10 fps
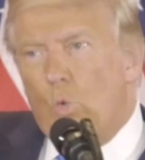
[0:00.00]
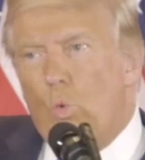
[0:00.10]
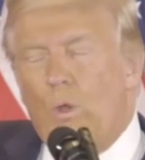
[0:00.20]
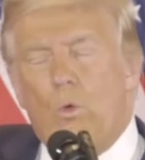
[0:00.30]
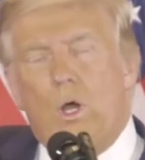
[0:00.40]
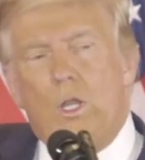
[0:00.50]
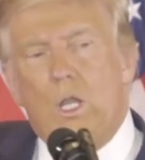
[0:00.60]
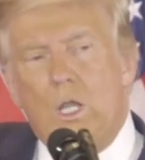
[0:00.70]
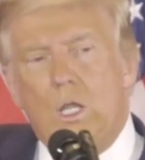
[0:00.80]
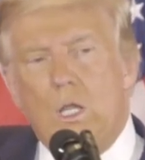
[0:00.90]
we
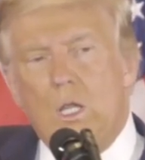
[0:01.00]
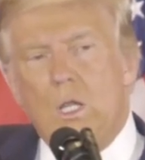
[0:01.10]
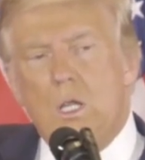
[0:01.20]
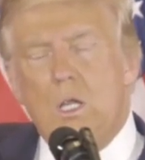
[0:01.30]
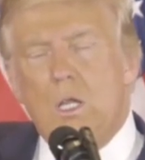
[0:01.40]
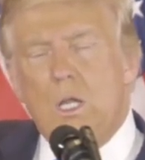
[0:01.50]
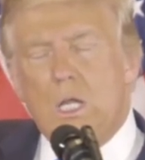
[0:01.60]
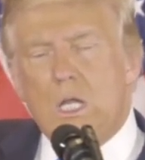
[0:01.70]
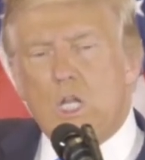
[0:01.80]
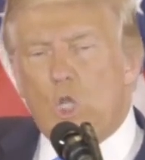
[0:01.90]
won
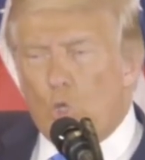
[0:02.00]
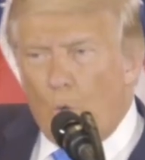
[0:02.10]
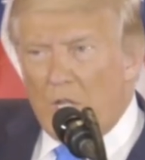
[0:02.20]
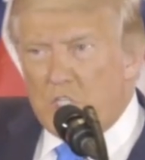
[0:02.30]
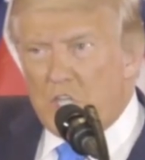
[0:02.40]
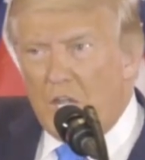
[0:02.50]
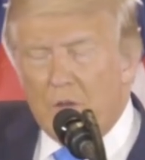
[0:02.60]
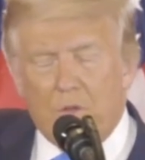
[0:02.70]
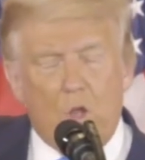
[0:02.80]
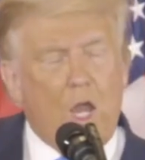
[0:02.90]
the great state
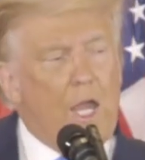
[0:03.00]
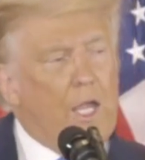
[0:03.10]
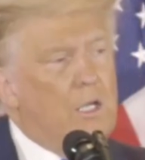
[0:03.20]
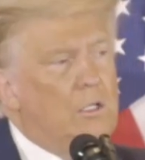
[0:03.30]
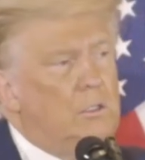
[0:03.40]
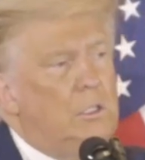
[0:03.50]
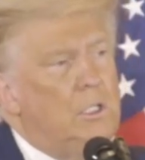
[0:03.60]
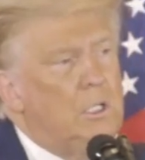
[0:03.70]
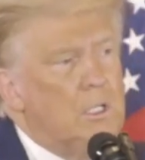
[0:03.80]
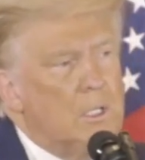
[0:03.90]
of Ohio.
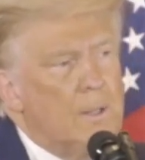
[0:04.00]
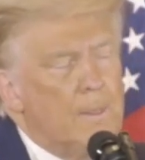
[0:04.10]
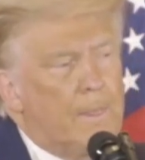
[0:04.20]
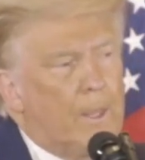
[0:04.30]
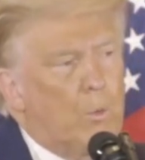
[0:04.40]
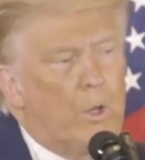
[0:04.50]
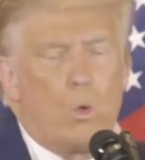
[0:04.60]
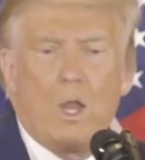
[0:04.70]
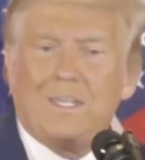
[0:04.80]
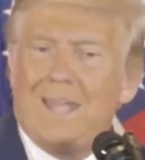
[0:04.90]
We
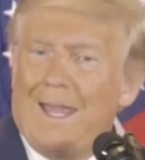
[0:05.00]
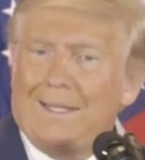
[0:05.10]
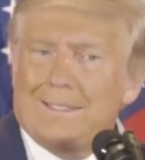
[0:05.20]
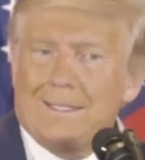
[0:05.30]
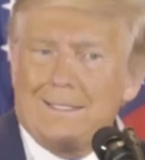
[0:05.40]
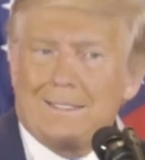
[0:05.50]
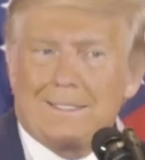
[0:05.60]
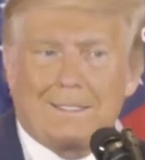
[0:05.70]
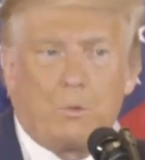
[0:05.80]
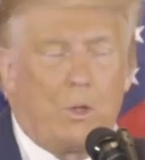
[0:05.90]
won
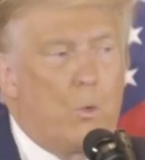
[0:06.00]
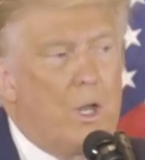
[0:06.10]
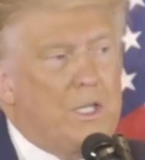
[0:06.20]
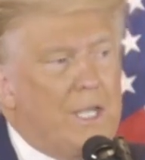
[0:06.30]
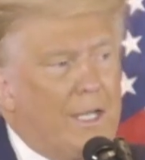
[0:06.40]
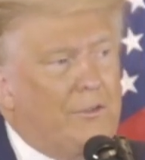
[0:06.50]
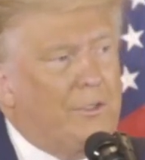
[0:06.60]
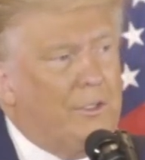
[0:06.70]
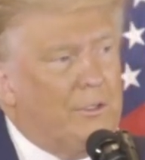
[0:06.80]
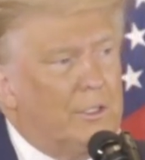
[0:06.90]
Texas. We won Texas.